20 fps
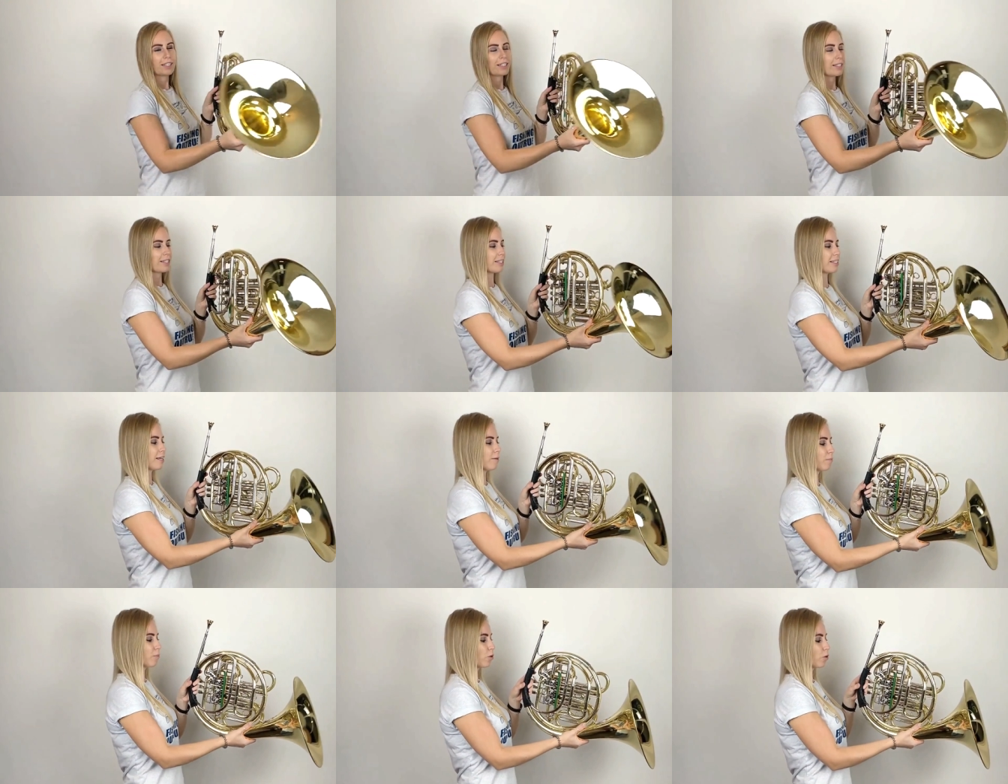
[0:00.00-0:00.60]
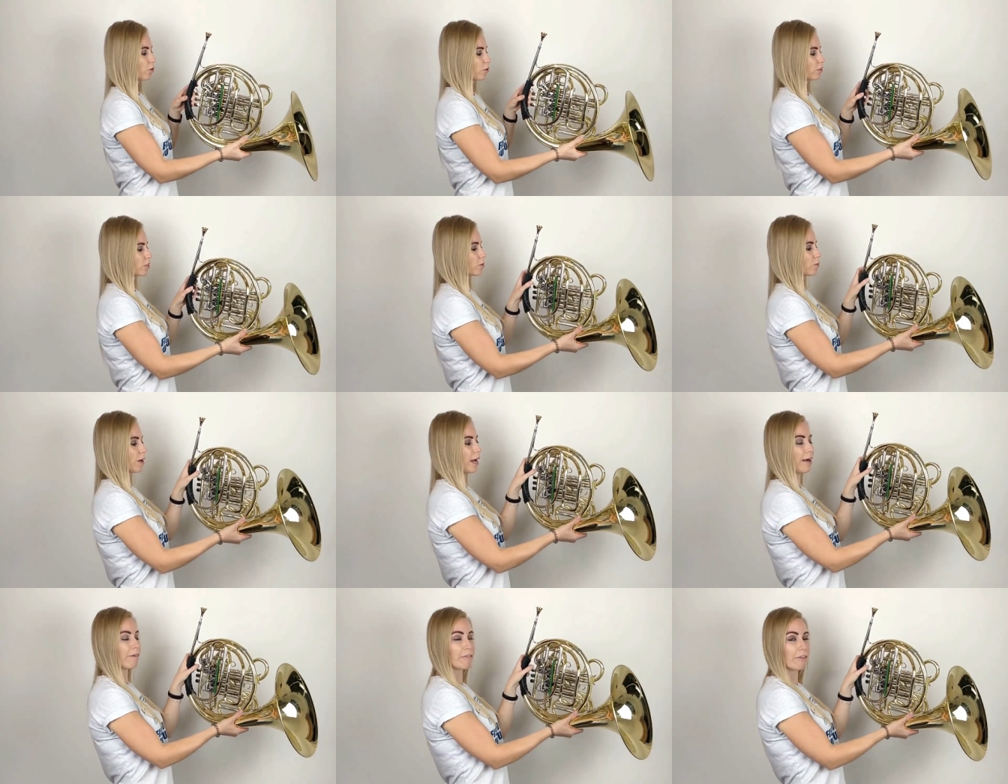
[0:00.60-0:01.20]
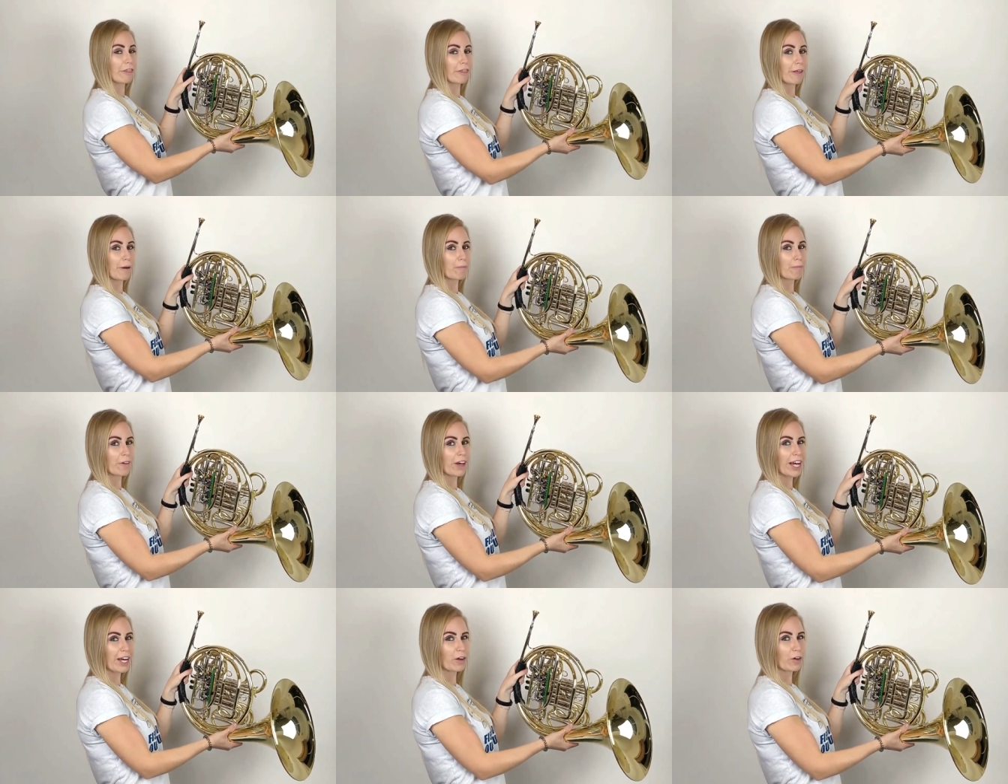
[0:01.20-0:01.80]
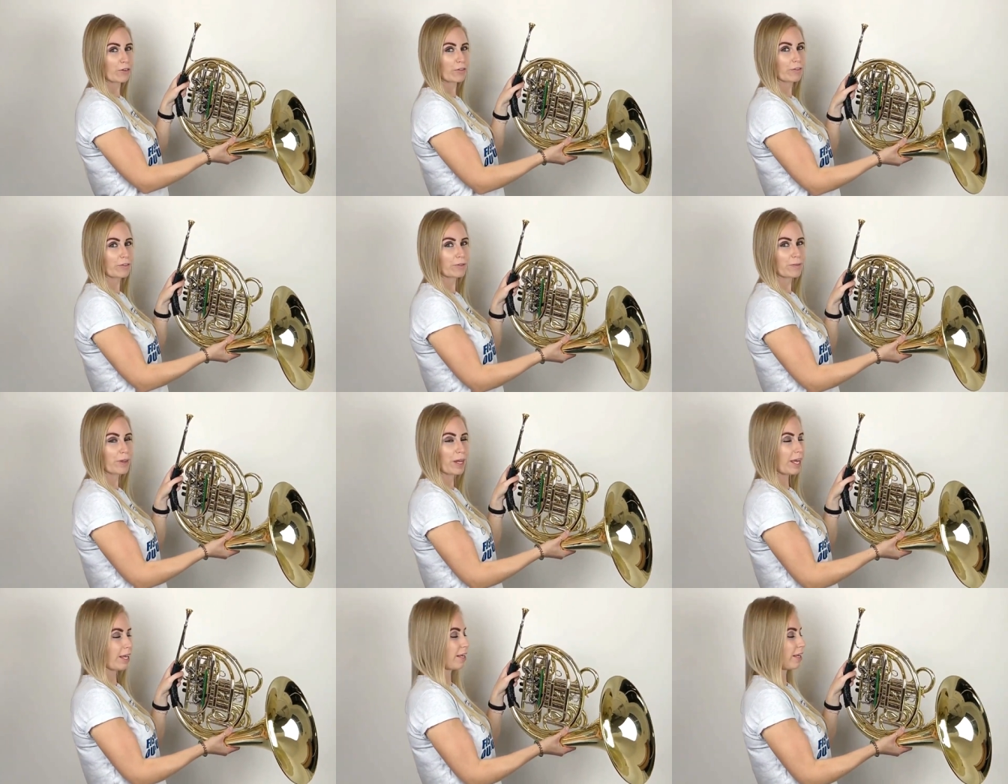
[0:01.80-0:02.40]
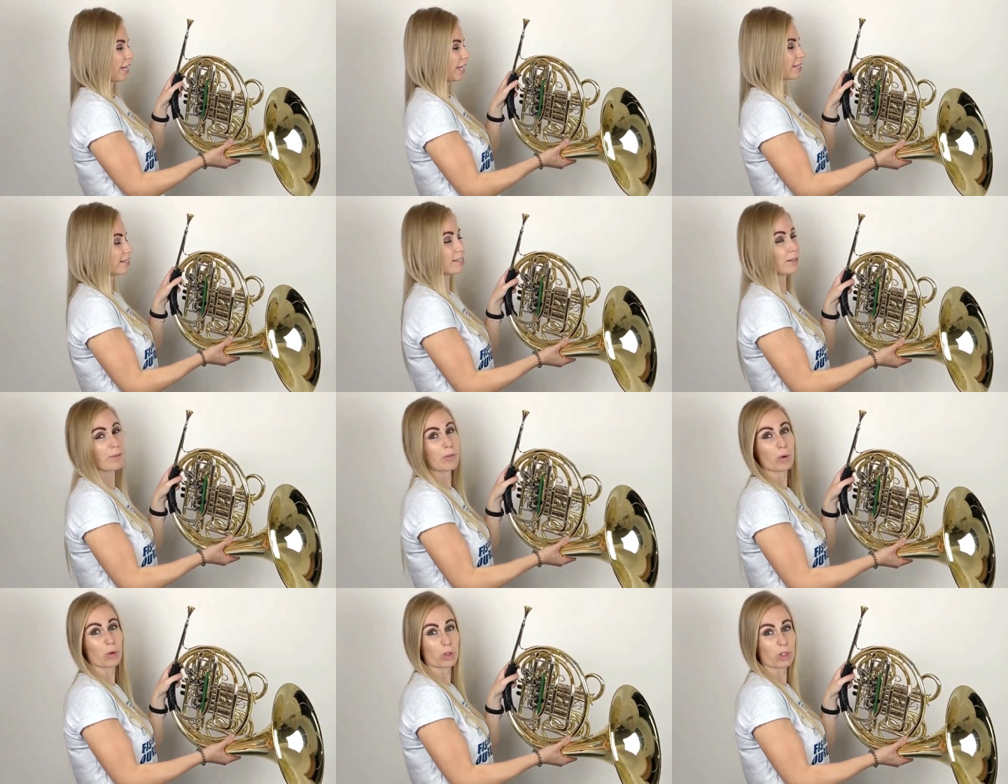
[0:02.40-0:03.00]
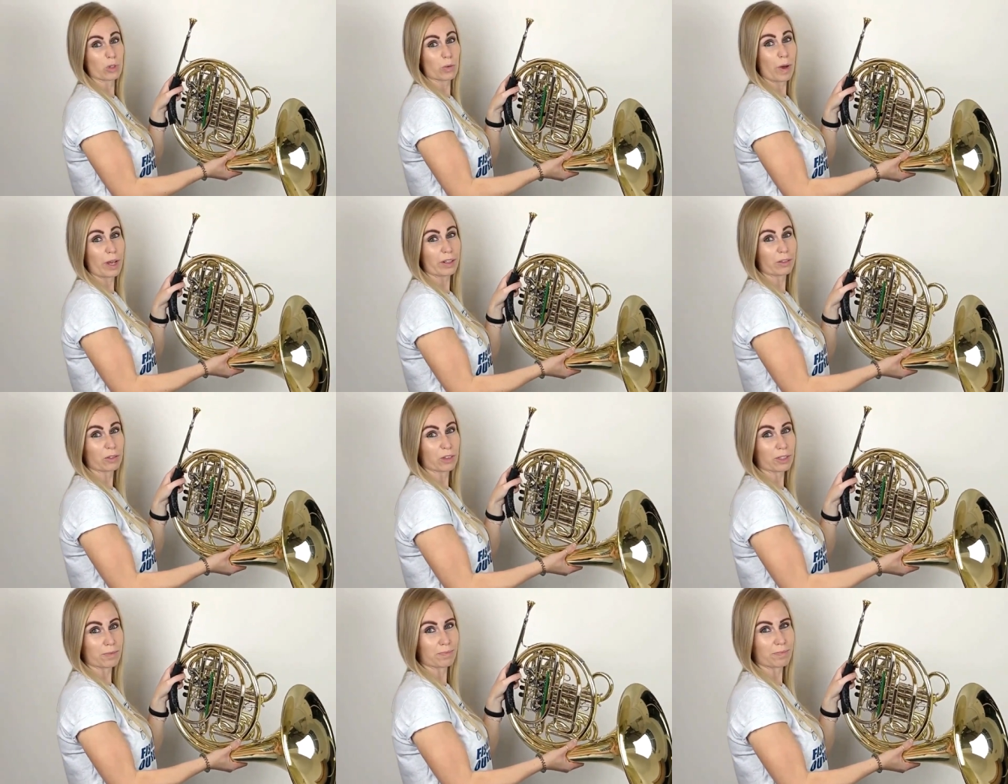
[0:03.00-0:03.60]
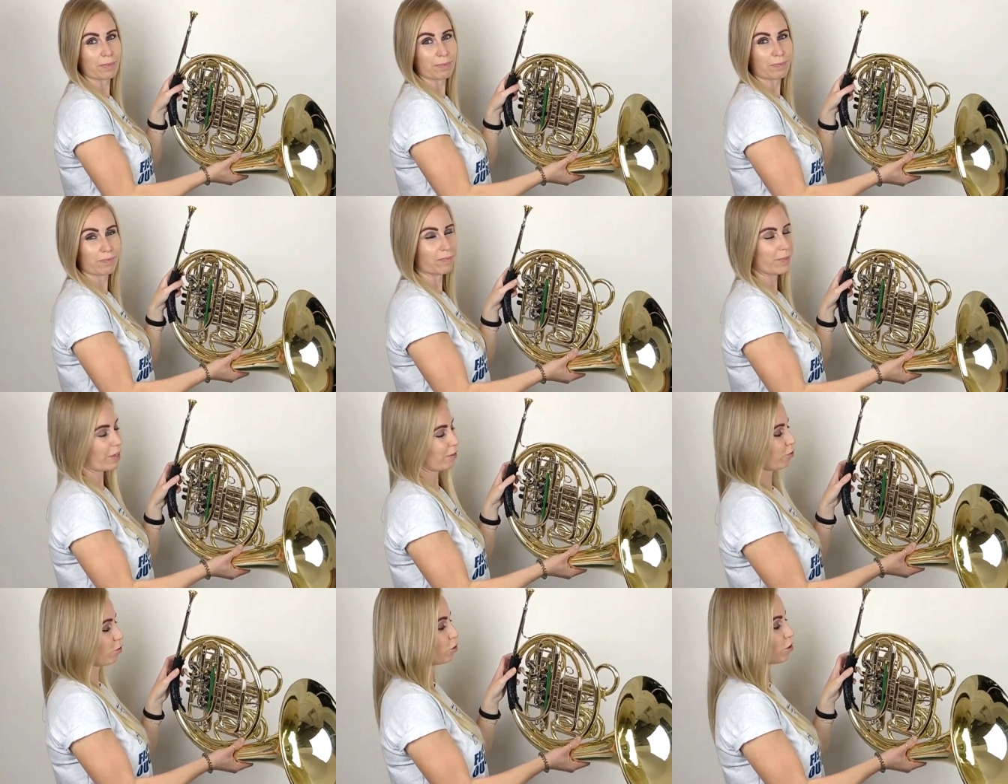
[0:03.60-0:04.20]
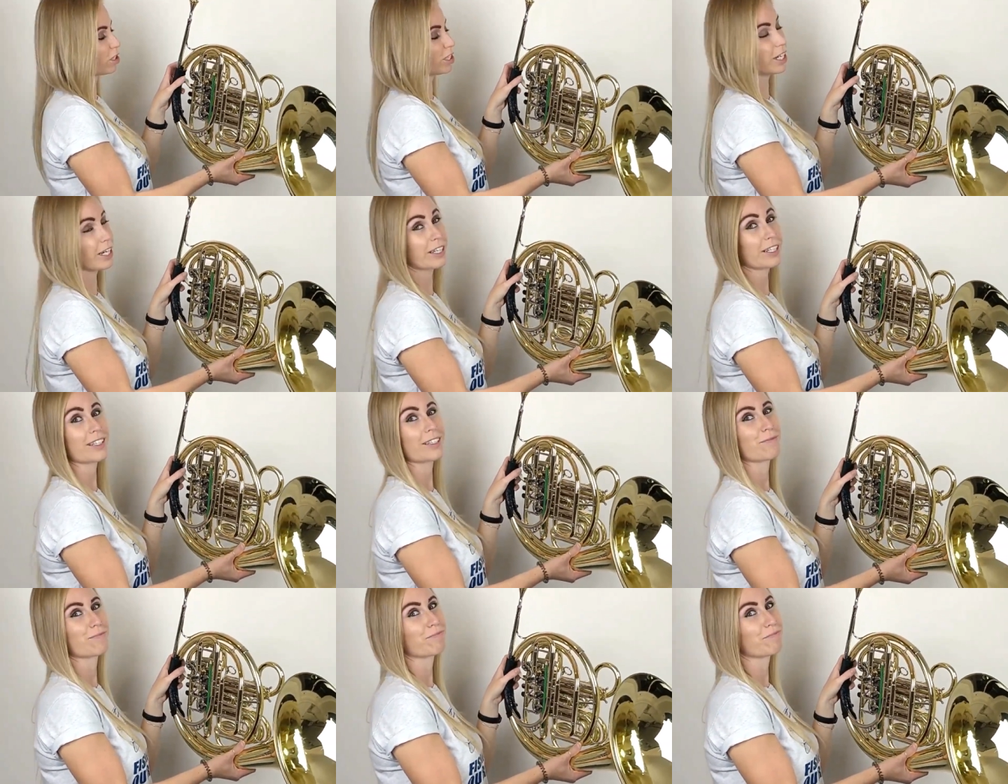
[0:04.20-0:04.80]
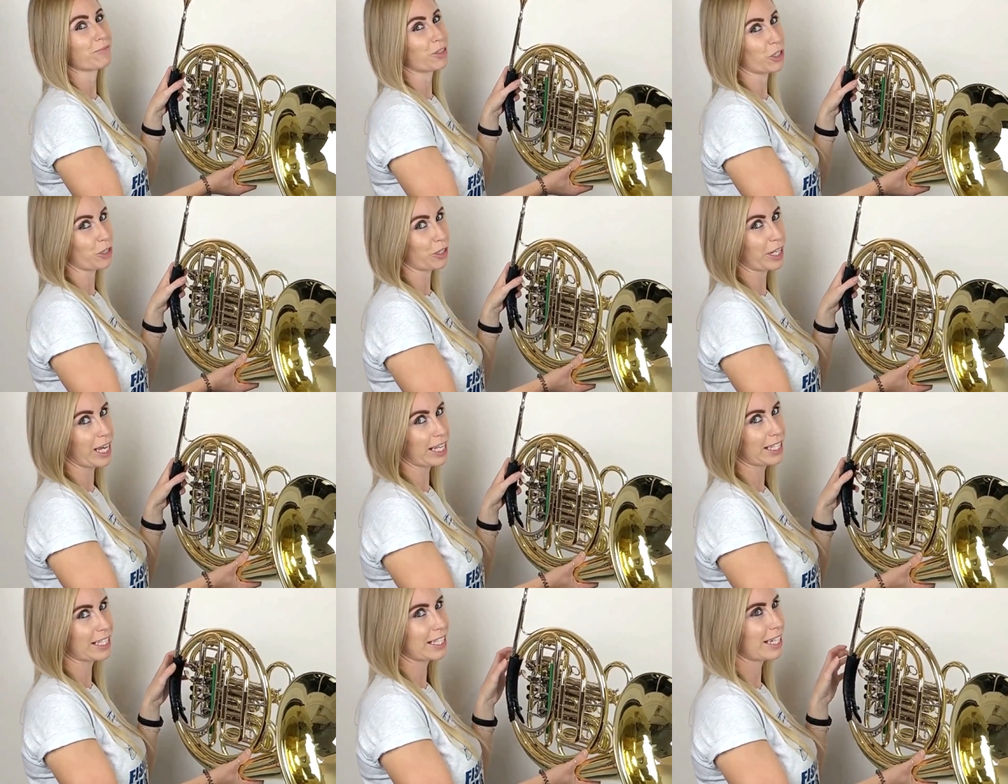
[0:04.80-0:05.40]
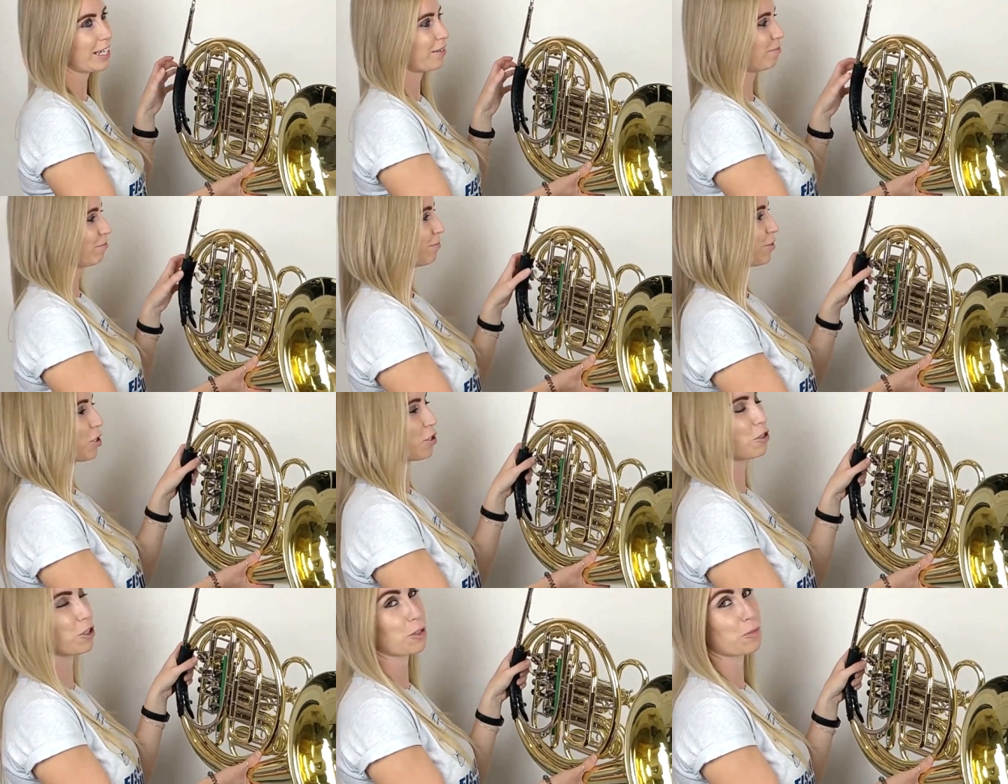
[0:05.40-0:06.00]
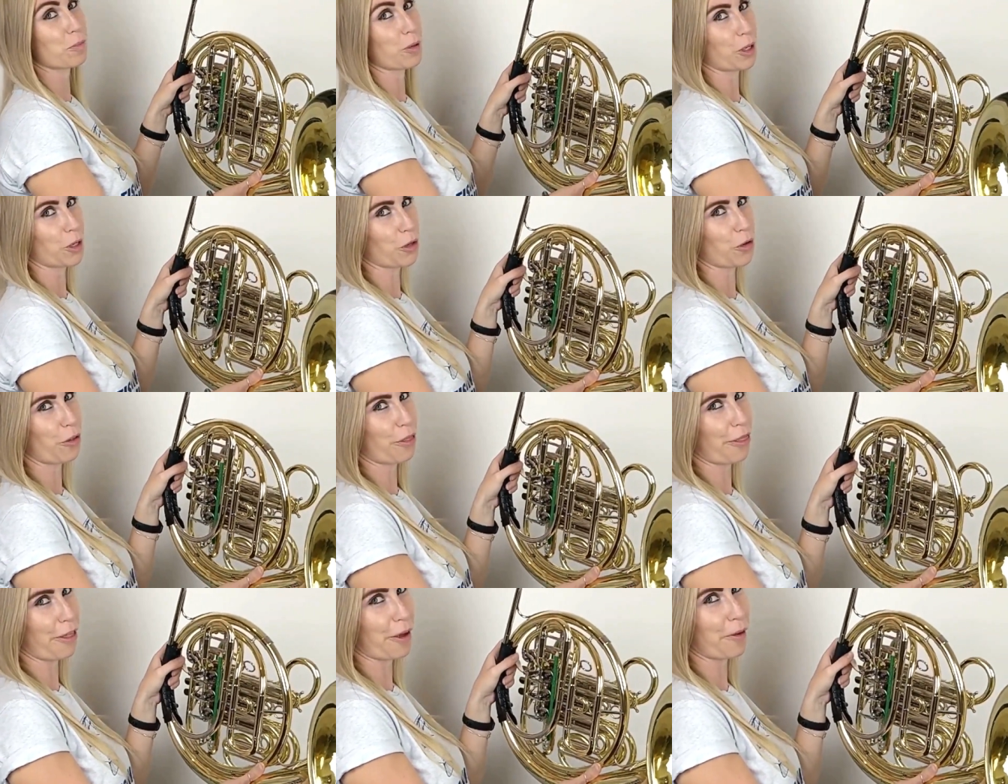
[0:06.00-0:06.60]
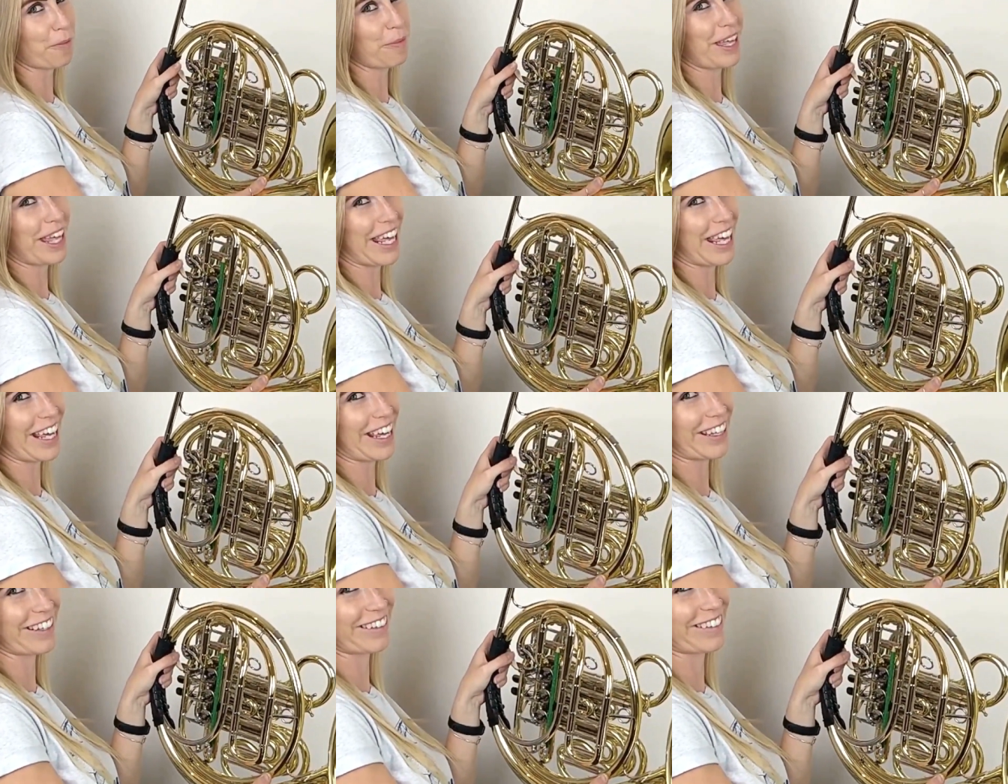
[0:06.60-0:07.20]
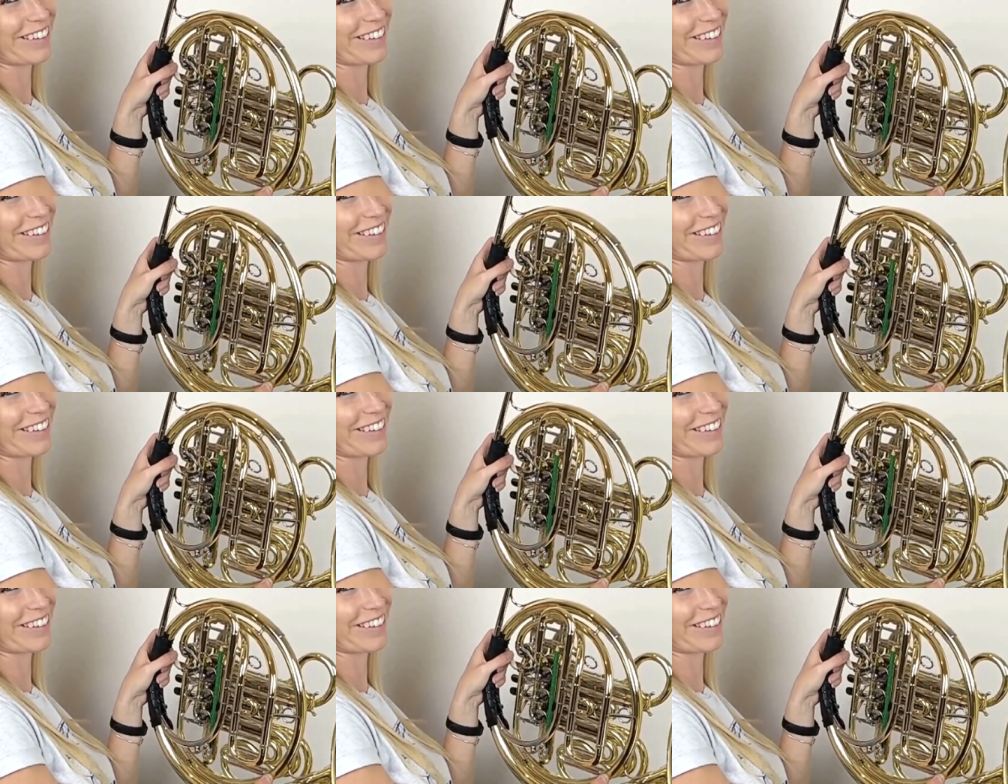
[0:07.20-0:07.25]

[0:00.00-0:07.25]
Some horns will have a thumb valve and some horns won't. If yours does, you guessed it, you just put your thumb here.